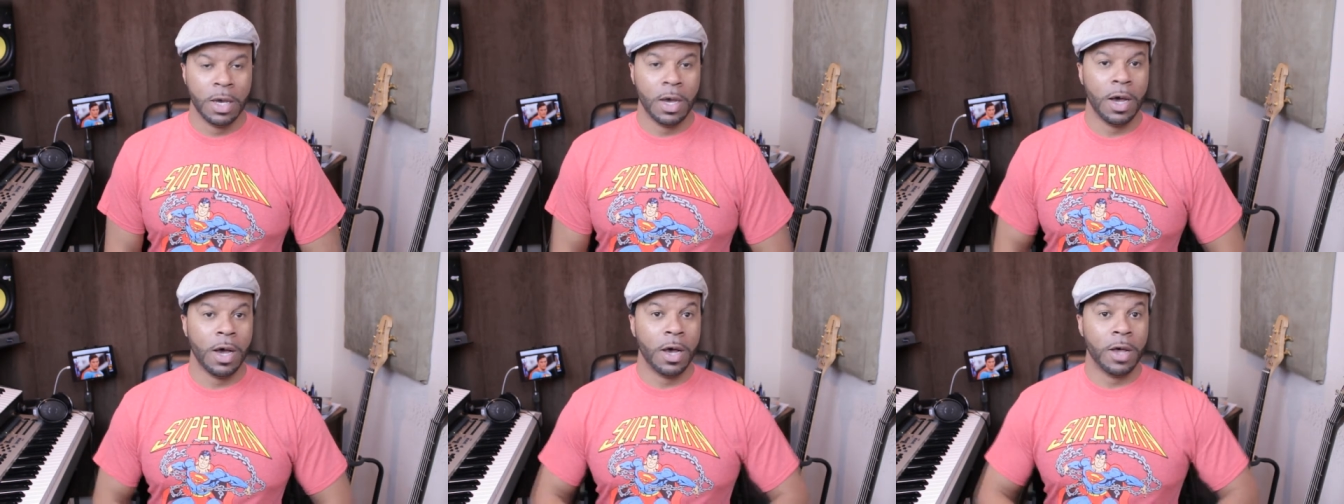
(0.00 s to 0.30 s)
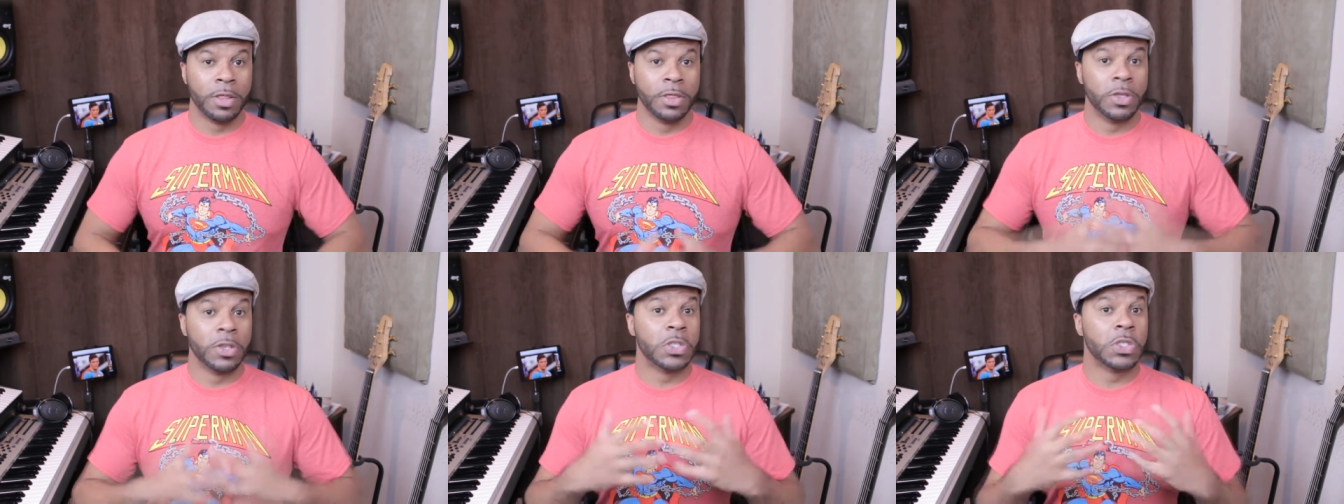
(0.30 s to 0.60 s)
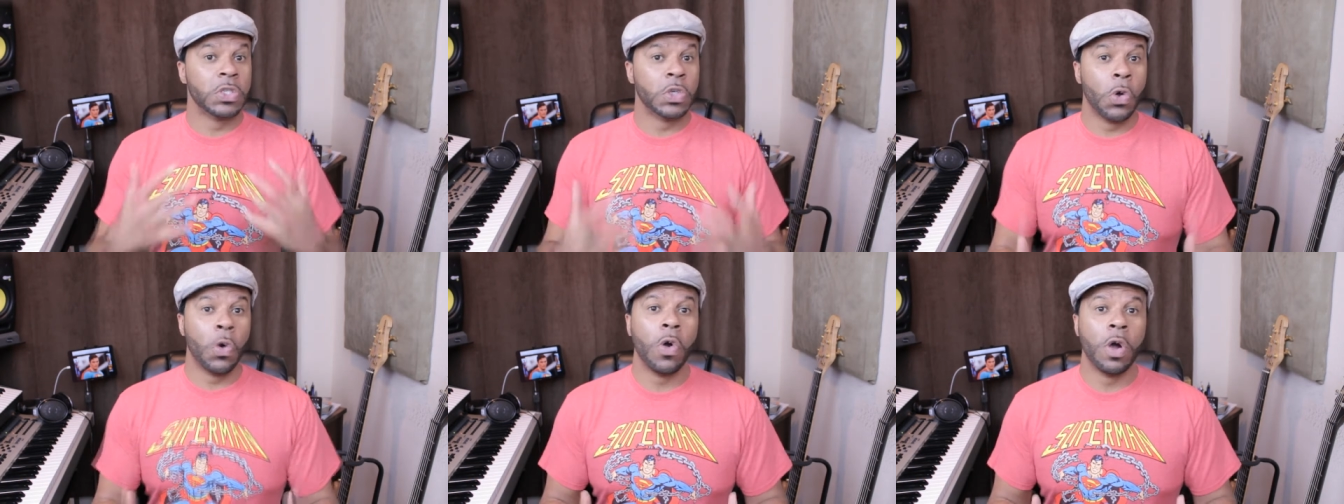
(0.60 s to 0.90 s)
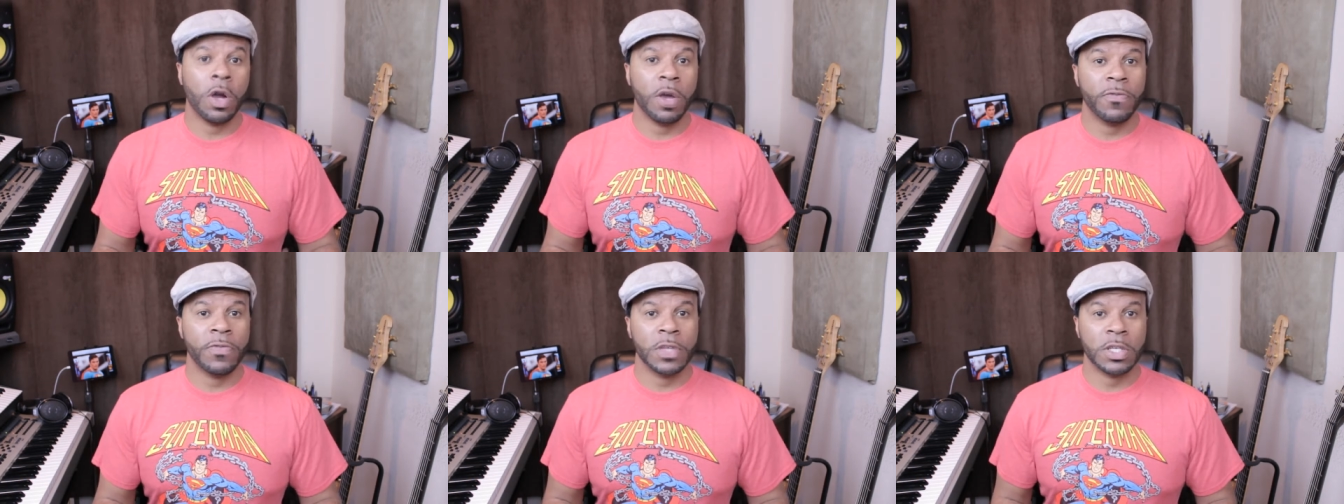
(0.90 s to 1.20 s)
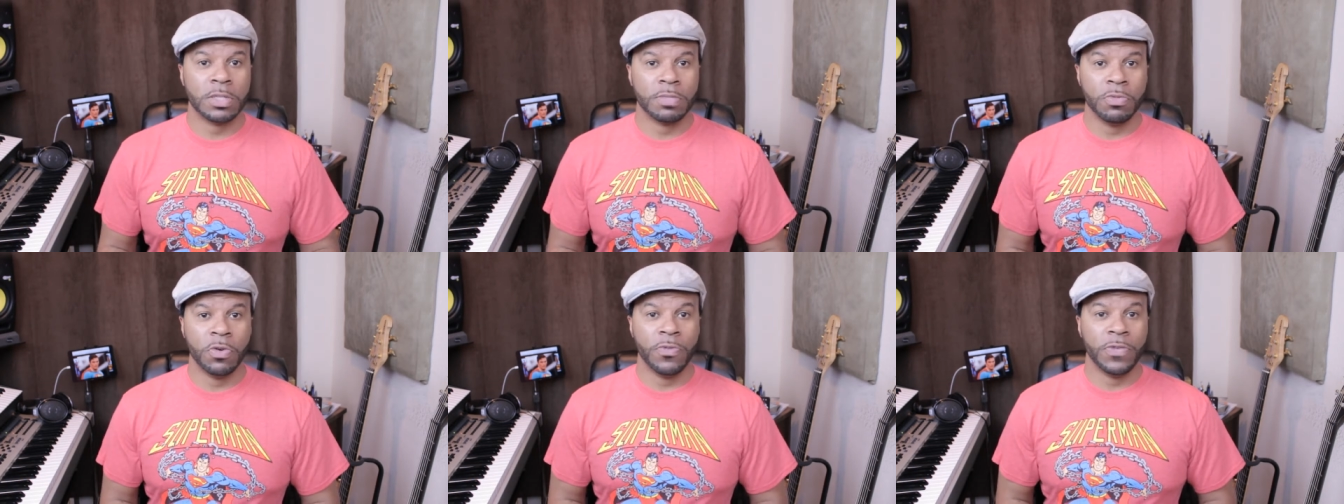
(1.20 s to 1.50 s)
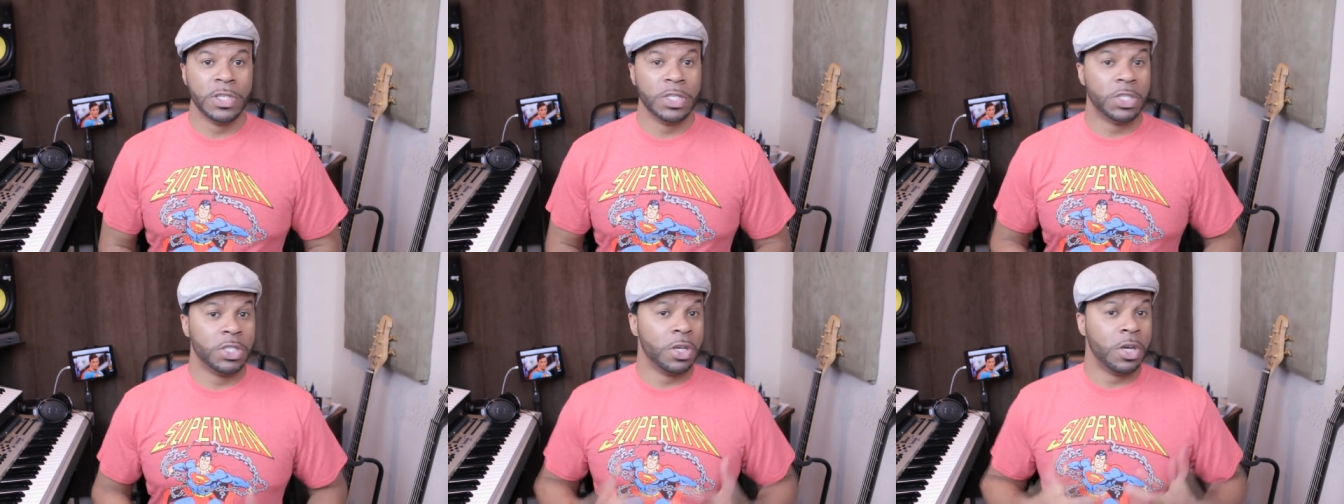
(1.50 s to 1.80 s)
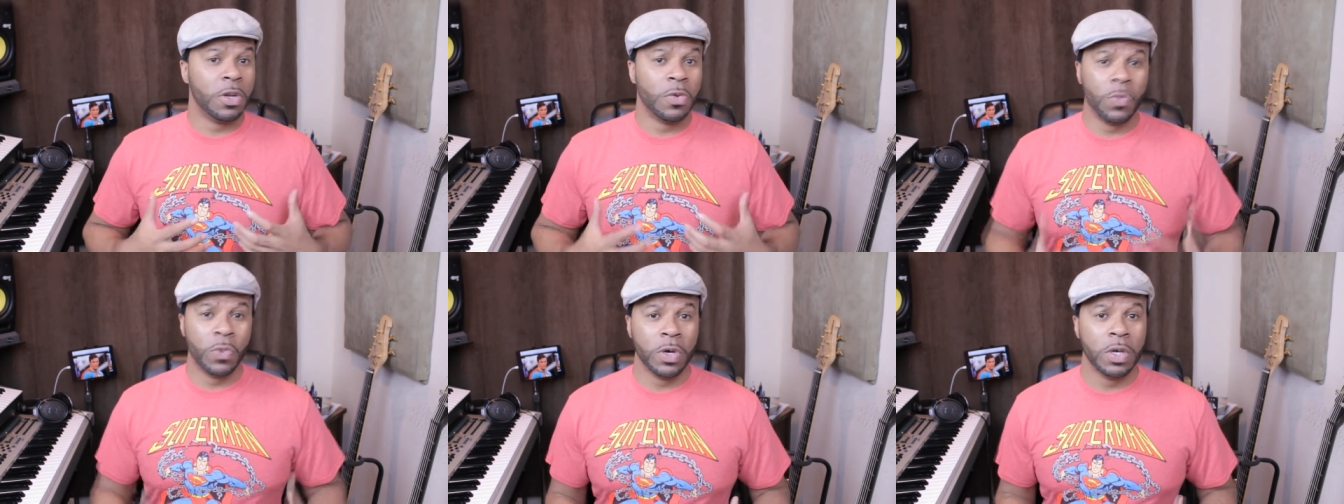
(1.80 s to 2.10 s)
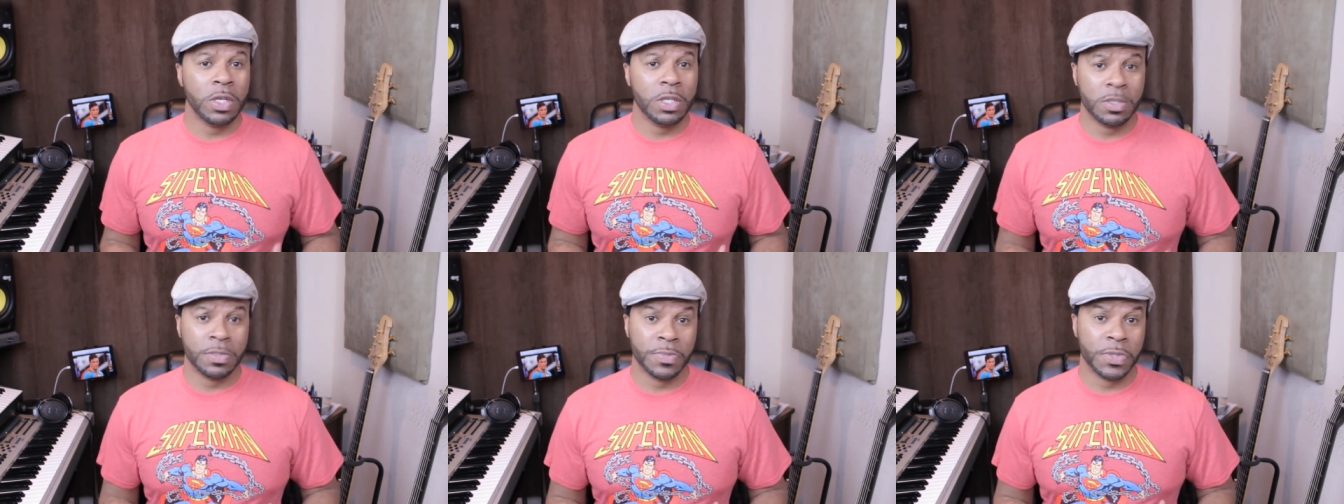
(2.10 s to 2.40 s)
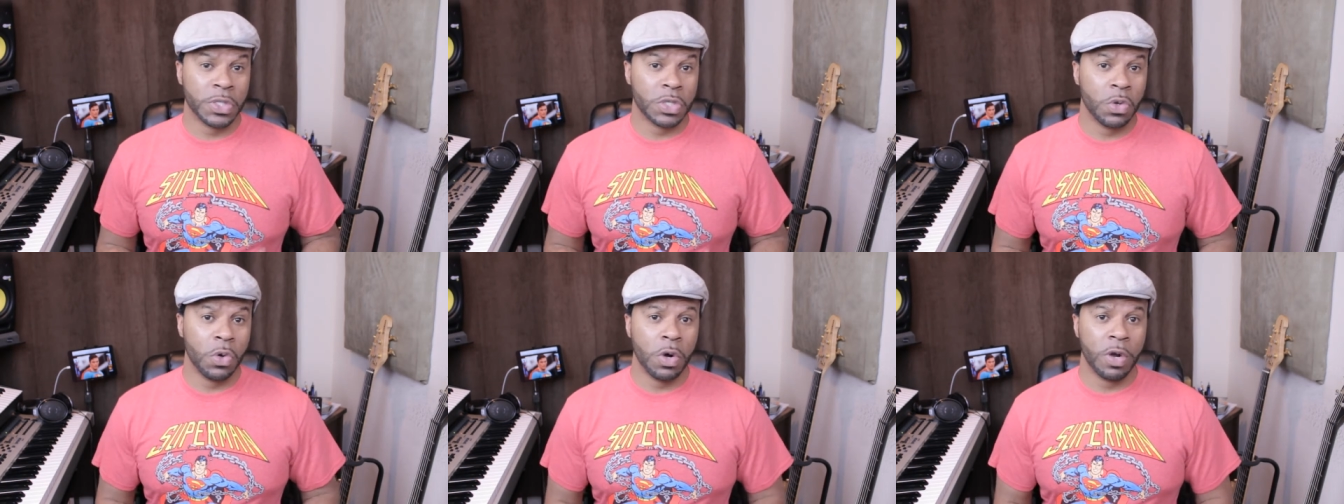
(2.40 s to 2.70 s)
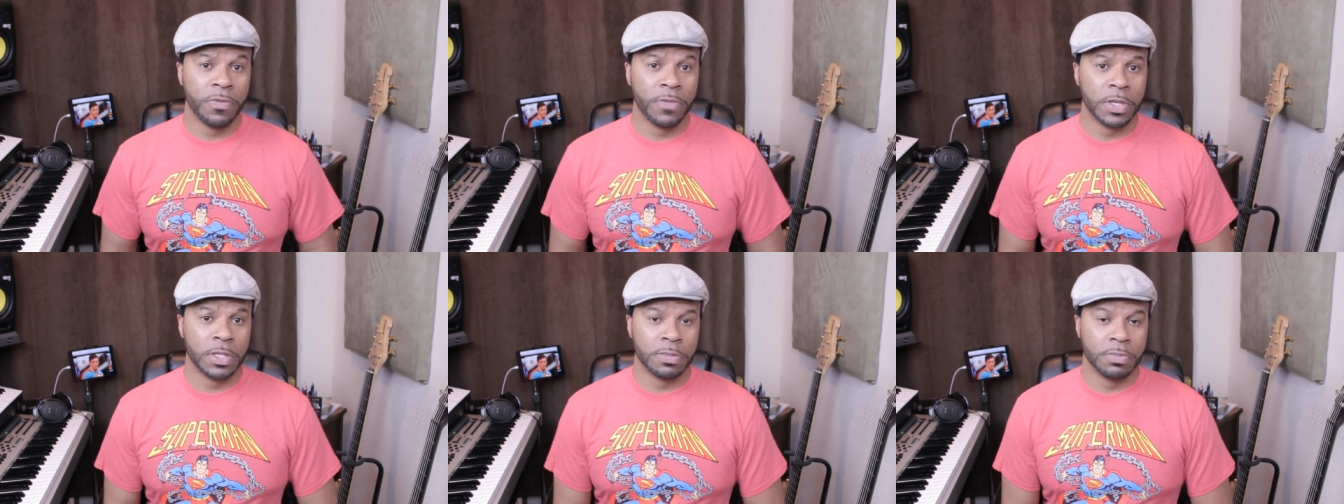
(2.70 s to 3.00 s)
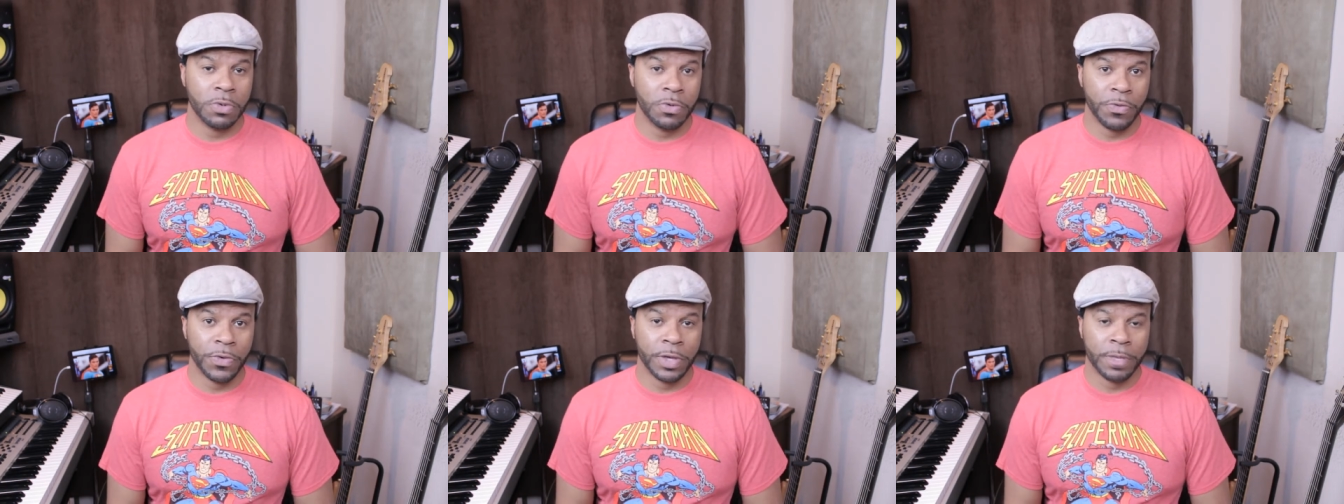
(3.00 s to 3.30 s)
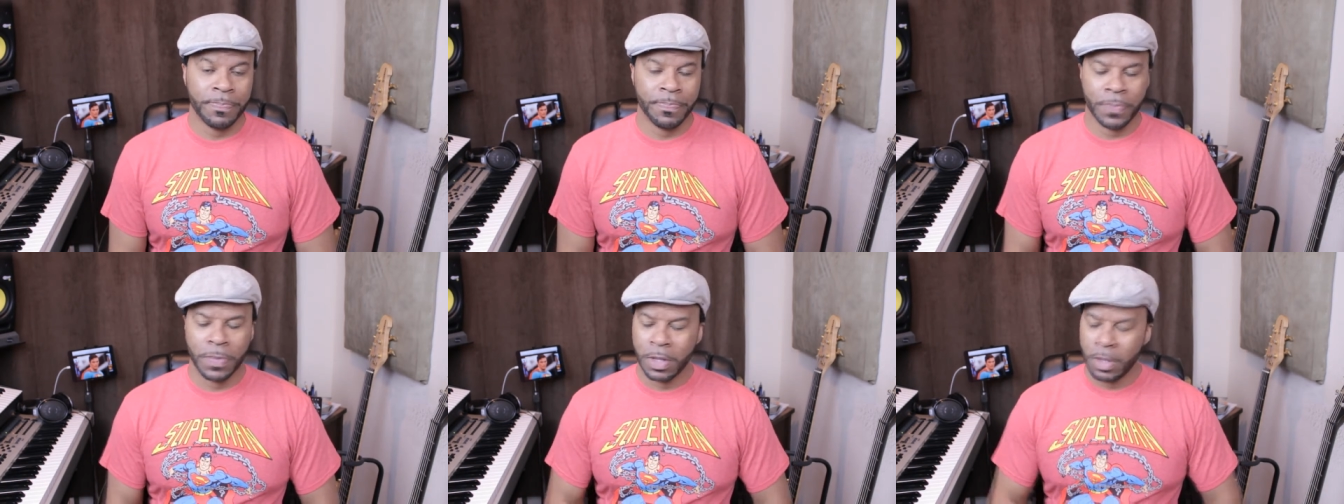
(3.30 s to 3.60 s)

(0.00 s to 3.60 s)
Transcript: the score of this movie, John Williams' score of this movie.